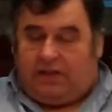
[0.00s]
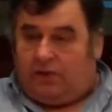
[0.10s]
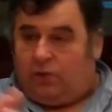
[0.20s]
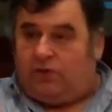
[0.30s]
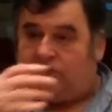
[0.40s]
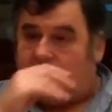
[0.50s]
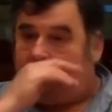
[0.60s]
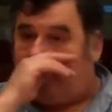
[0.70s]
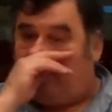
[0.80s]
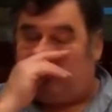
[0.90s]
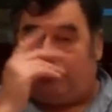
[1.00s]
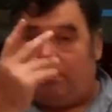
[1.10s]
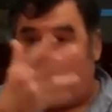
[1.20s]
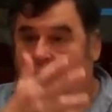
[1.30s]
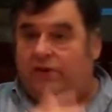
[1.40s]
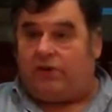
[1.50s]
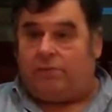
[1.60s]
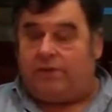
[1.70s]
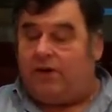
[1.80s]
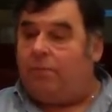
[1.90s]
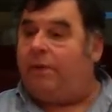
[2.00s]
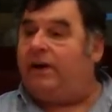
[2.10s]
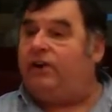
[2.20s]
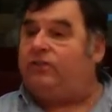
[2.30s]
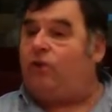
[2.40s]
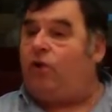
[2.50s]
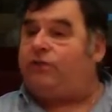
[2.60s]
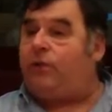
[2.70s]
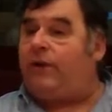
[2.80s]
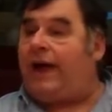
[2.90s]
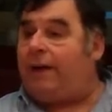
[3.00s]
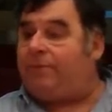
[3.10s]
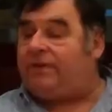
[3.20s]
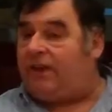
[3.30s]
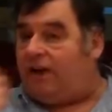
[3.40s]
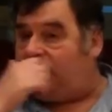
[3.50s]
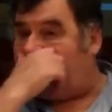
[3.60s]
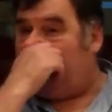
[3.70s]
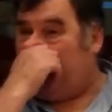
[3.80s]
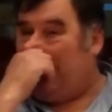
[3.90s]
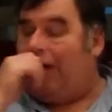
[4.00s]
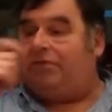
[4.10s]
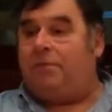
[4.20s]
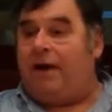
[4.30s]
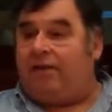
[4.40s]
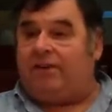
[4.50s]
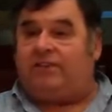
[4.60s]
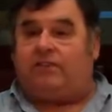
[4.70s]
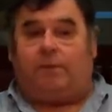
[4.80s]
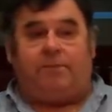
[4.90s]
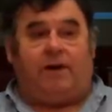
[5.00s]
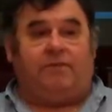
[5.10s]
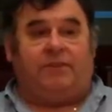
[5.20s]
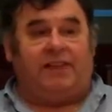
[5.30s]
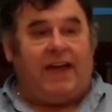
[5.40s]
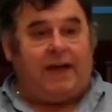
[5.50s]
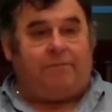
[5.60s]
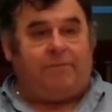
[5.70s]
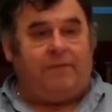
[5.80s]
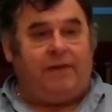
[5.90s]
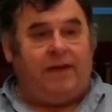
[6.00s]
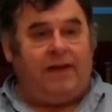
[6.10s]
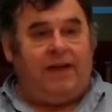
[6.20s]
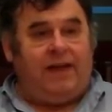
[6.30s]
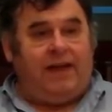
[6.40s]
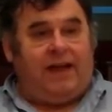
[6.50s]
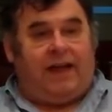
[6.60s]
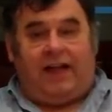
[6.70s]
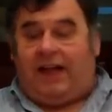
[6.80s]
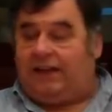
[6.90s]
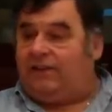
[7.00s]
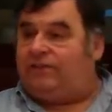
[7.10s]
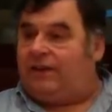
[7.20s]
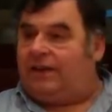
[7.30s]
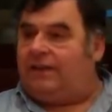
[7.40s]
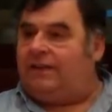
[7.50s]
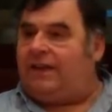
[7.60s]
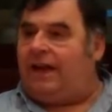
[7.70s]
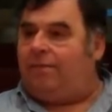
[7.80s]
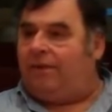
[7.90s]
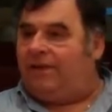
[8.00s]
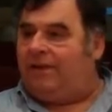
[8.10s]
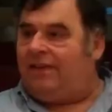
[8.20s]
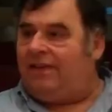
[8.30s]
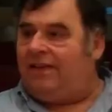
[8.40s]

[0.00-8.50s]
The Lord's Supper is a memorial meal, but it is also an appetizer of the marriage supper of the Lamb and he's setting the table.